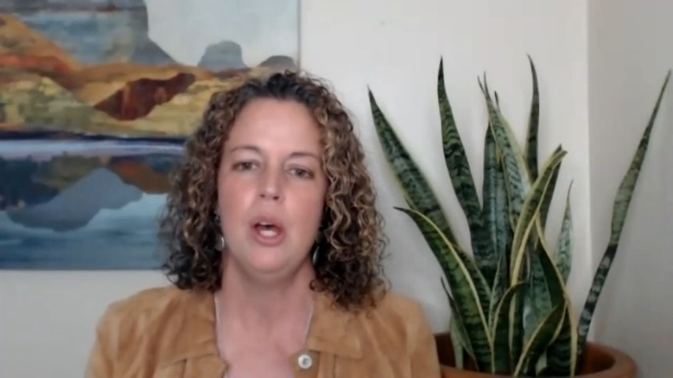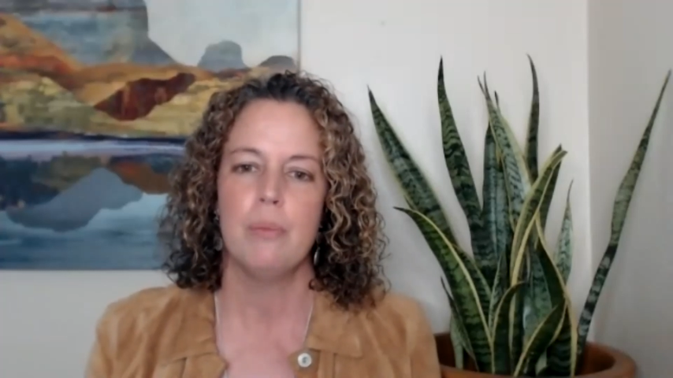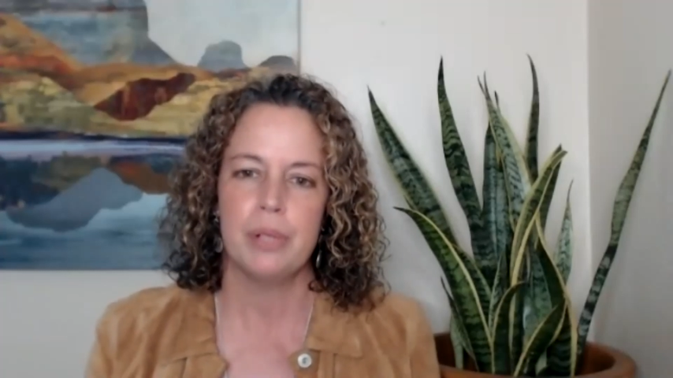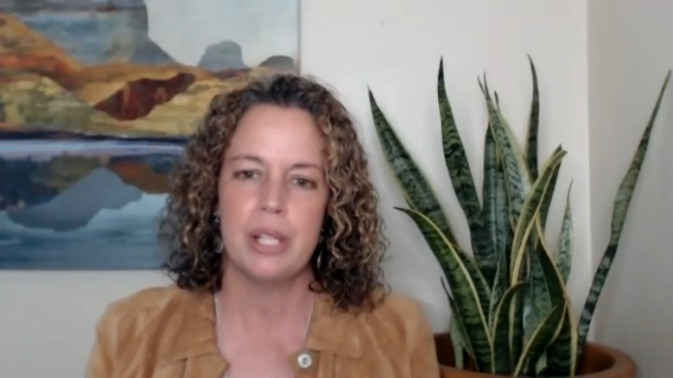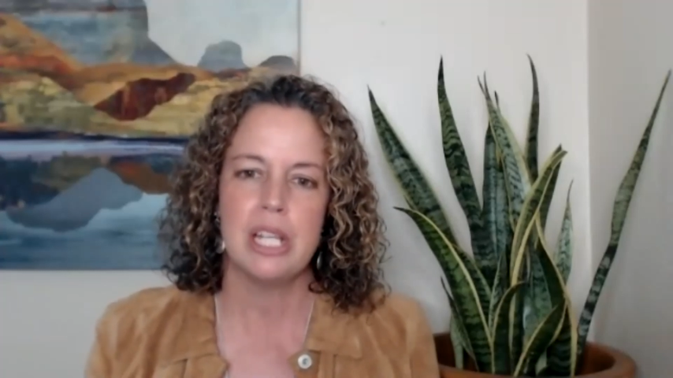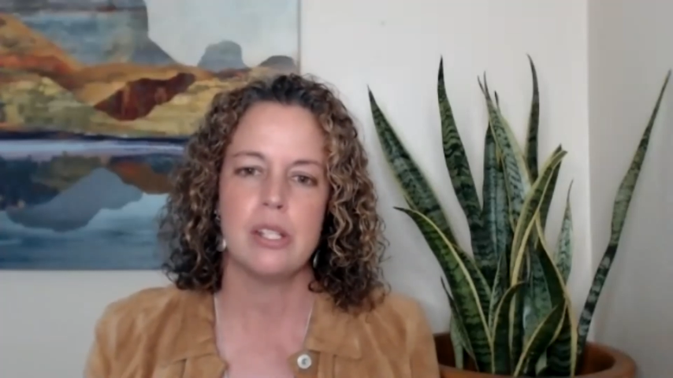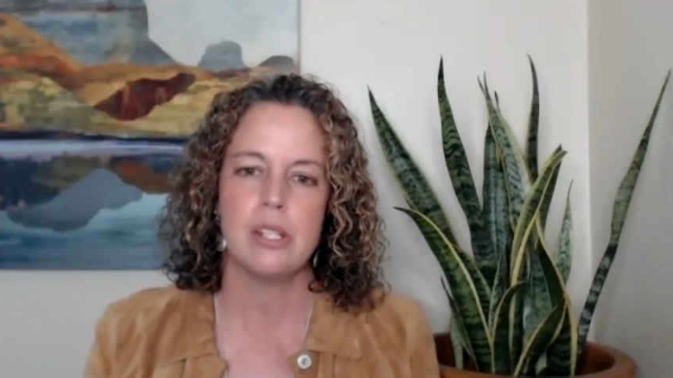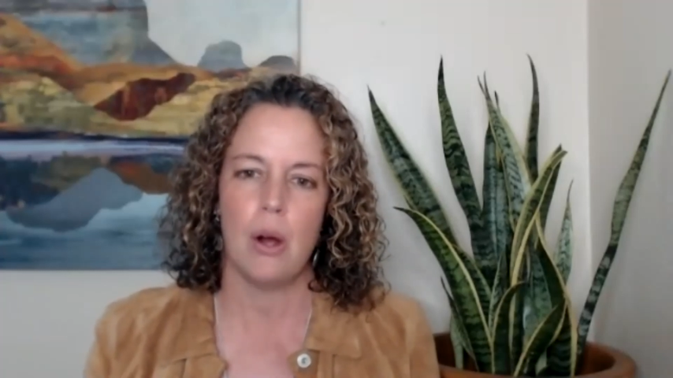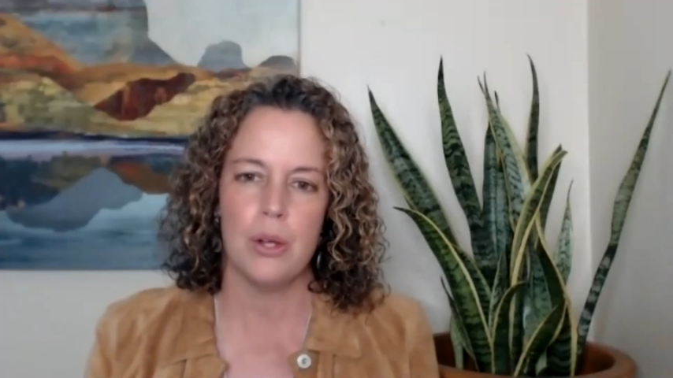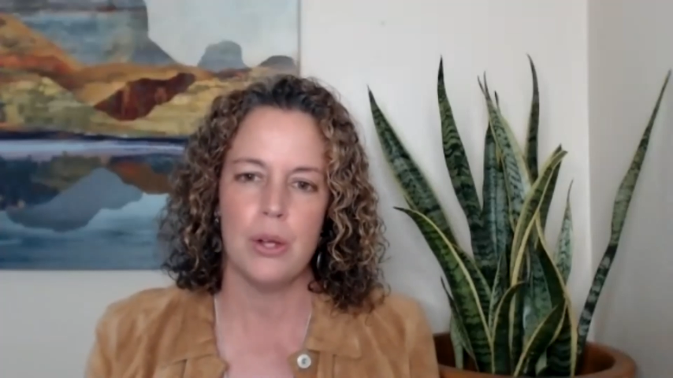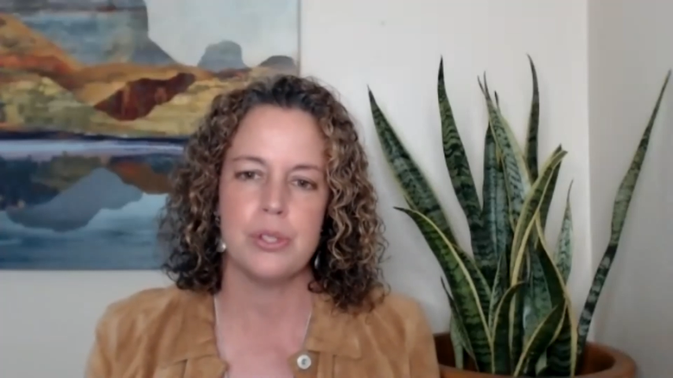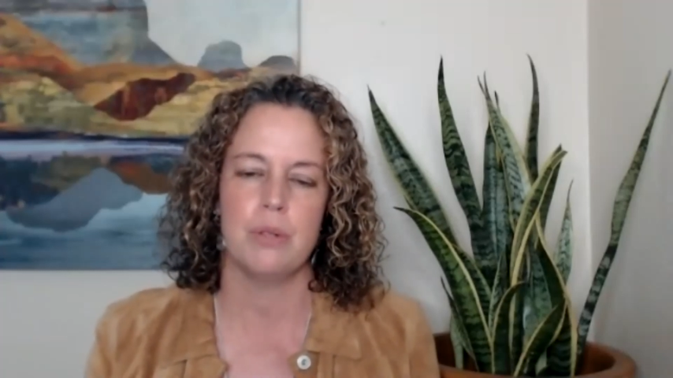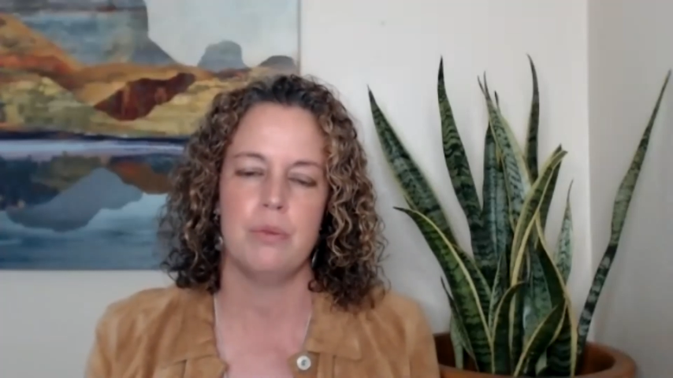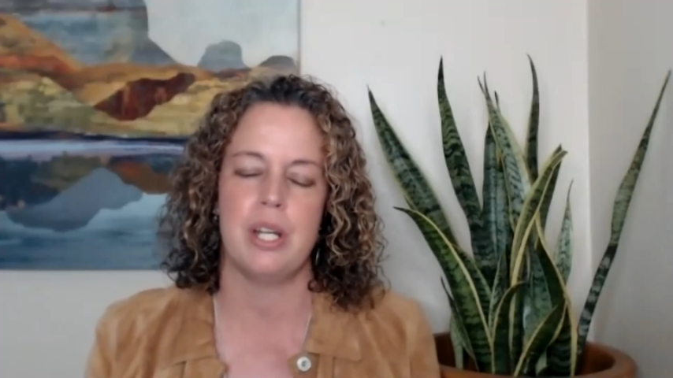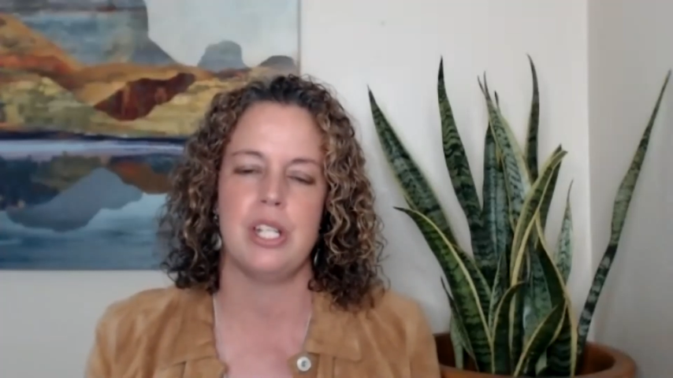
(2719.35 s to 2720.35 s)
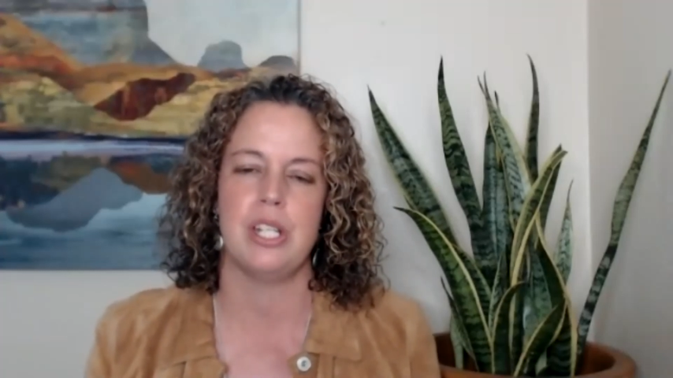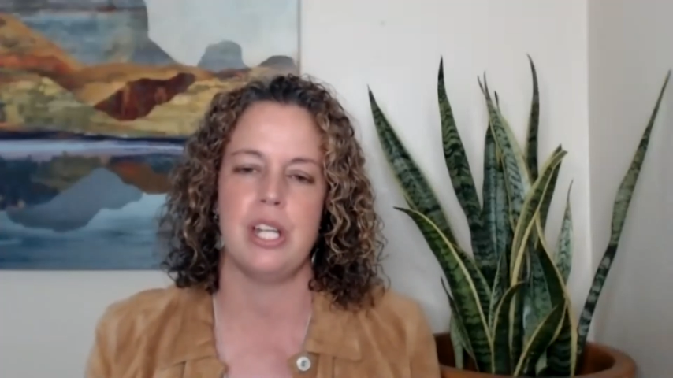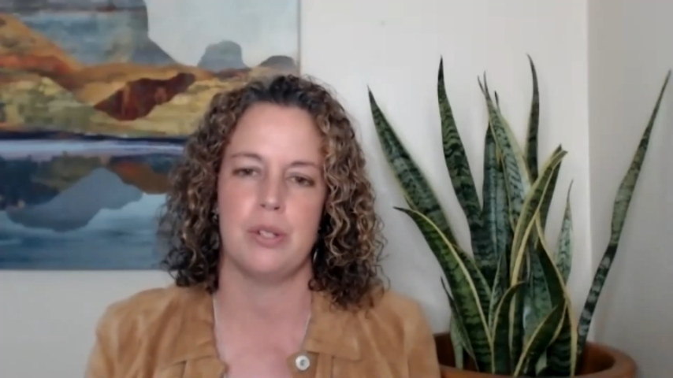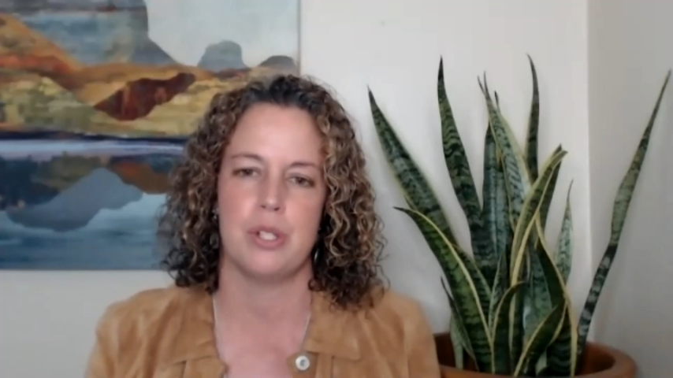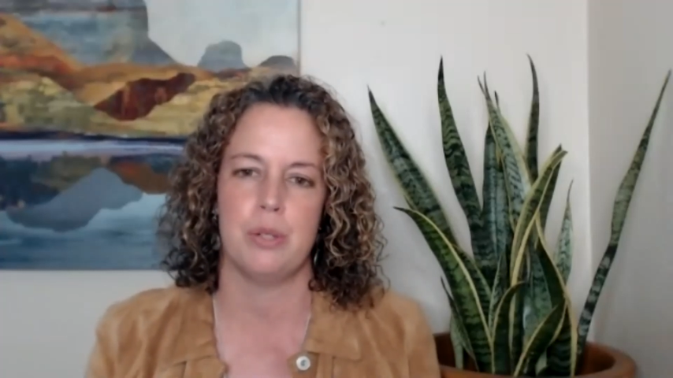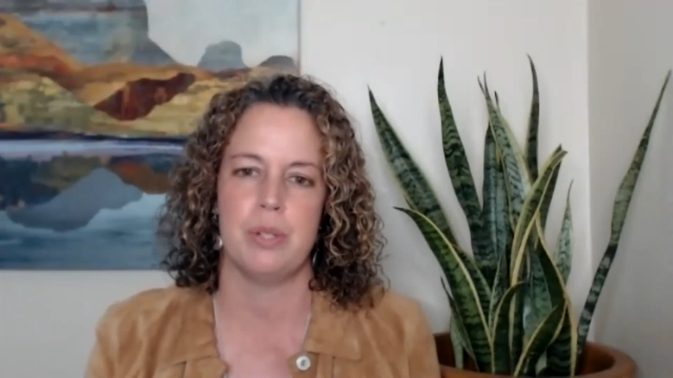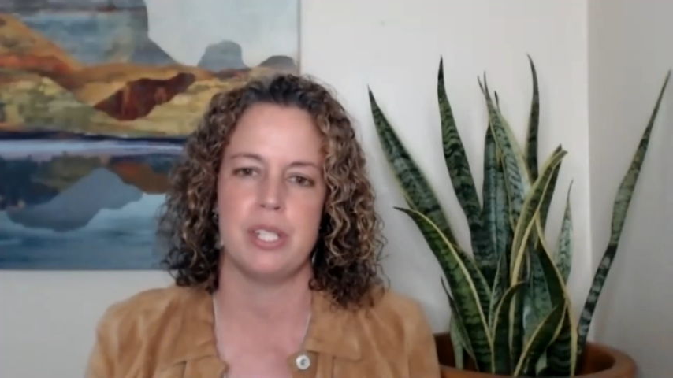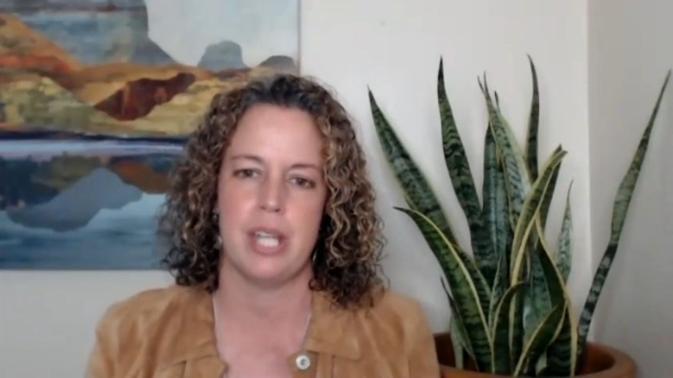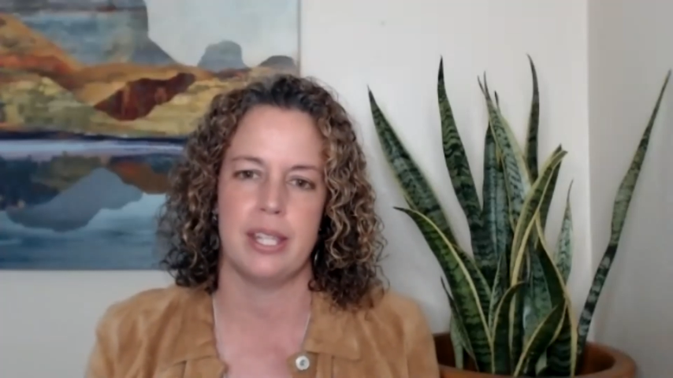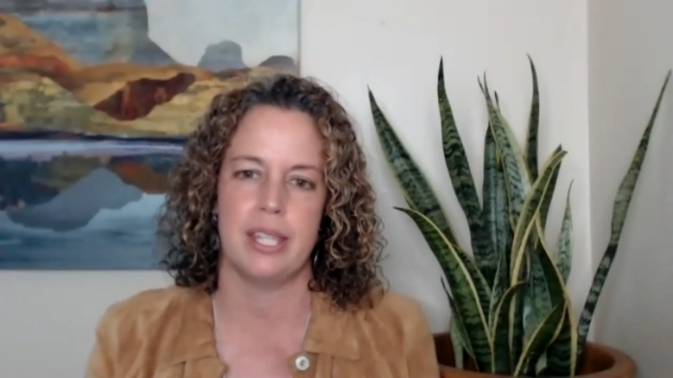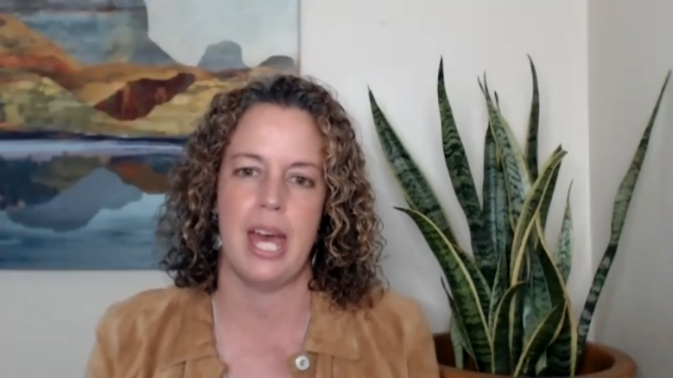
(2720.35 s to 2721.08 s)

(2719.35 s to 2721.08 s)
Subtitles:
please also reach out to us at